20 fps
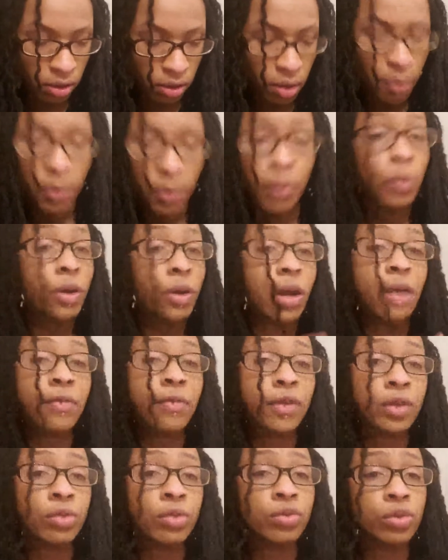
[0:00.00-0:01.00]
But whatever
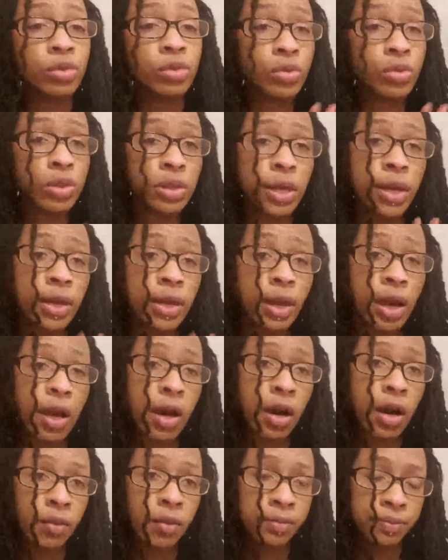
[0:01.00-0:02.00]
you do, stay
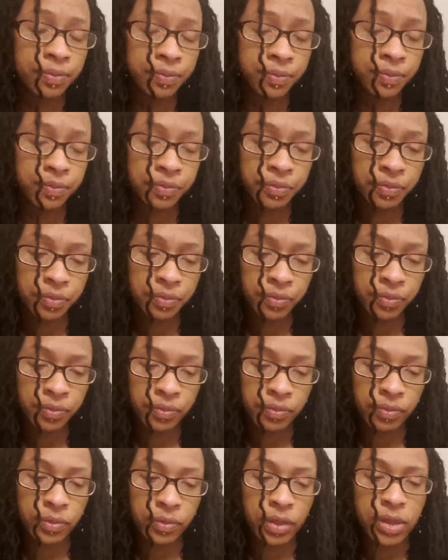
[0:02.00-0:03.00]
calm.
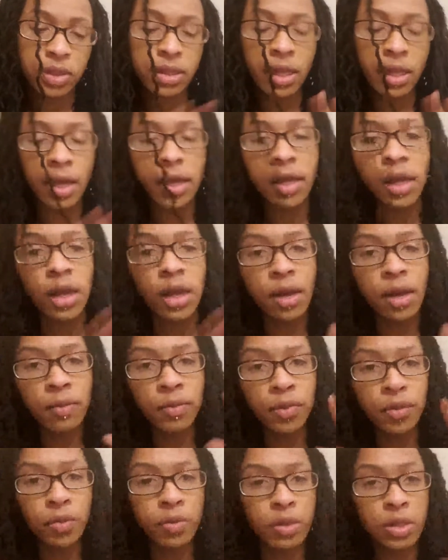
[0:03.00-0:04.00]
Stay
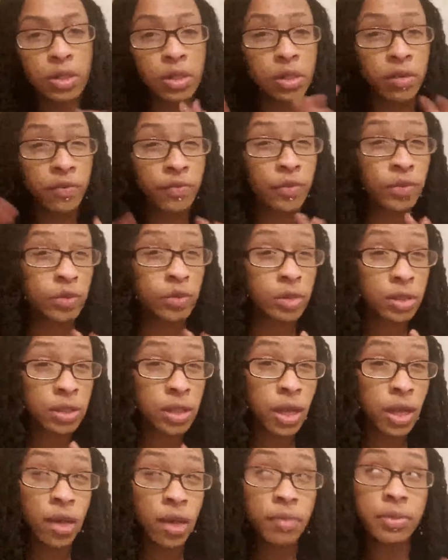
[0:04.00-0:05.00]
calm through this confusion
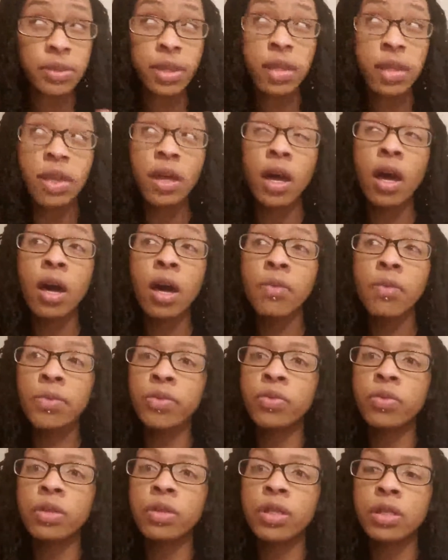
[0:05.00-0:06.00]
time. Stay calm
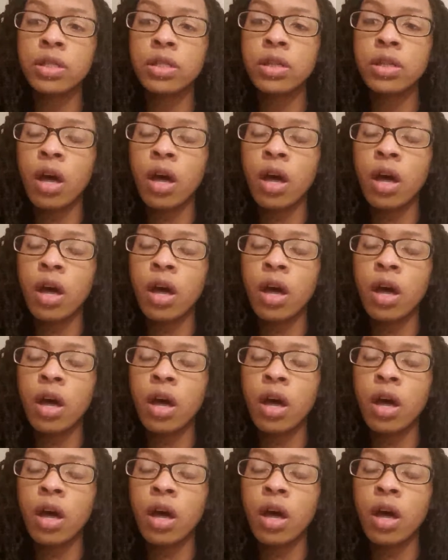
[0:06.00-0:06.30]
through this